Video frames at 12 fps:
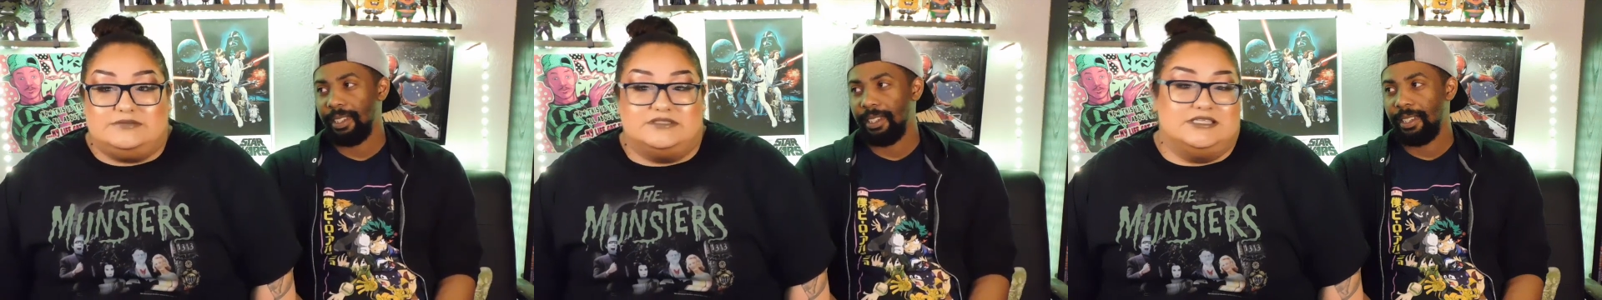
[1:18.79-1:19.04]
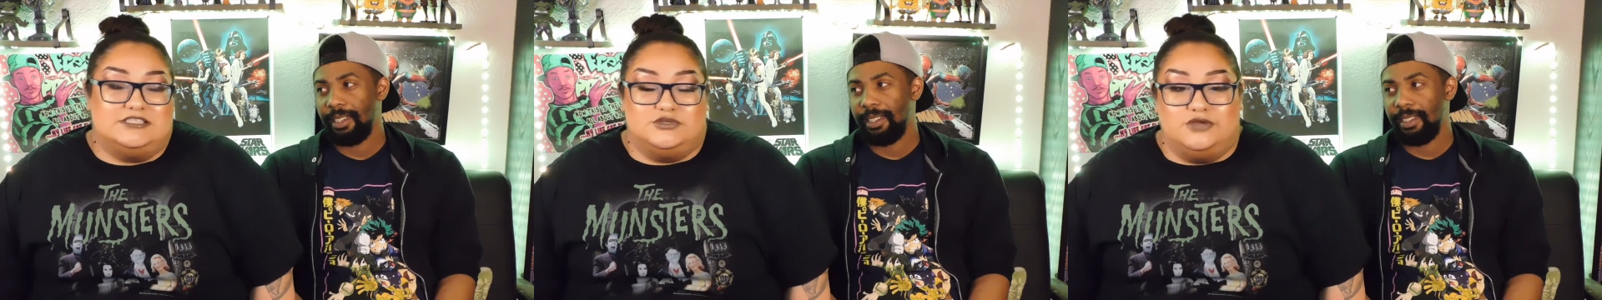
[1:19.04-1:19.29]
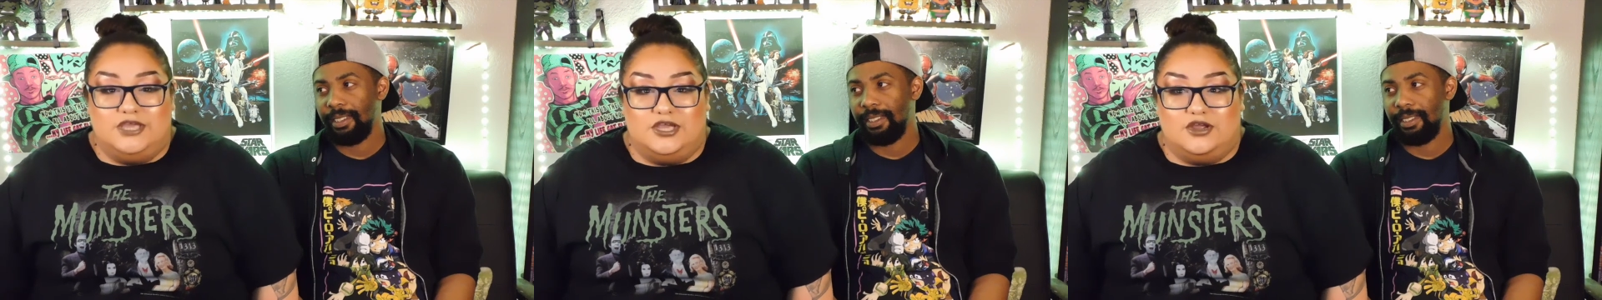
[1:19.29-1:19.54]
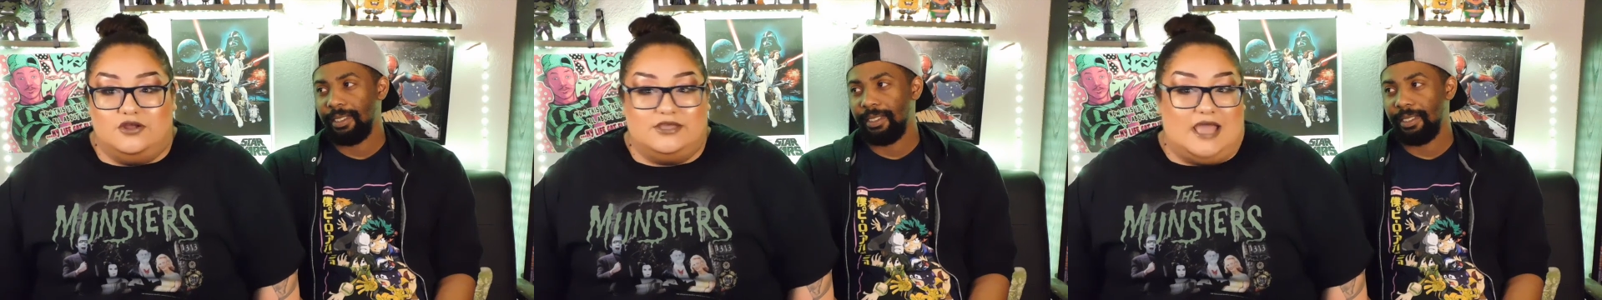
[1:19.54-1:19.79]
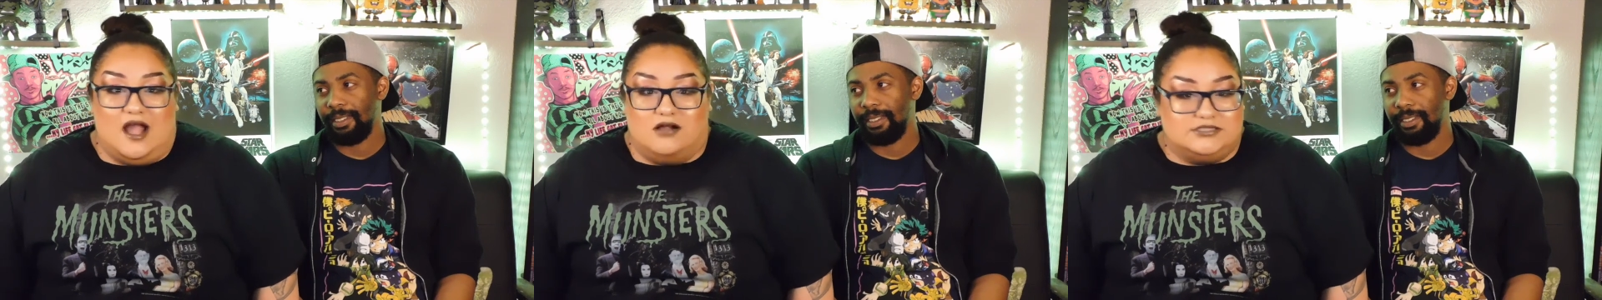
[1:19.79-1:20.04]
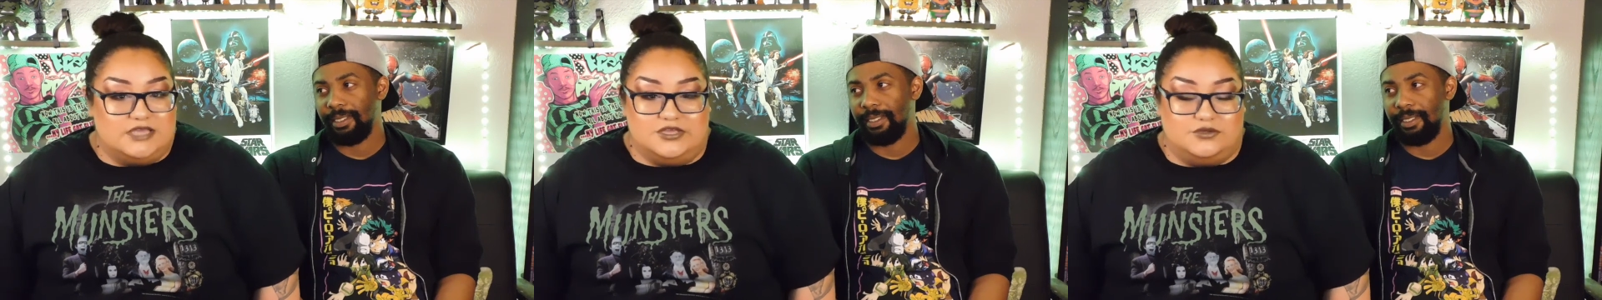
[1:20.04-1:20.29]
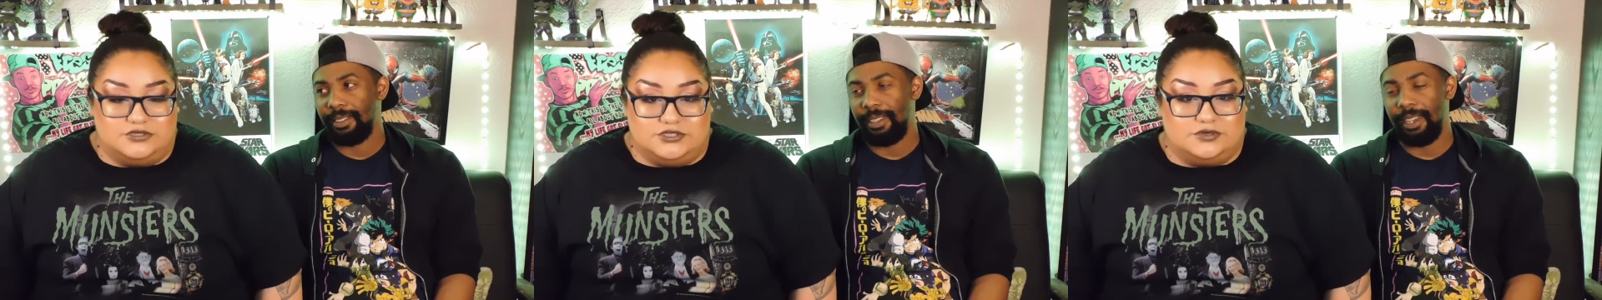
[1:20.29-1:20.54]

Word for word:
Speaker 1: But since you're here, yeah, I'll take you too.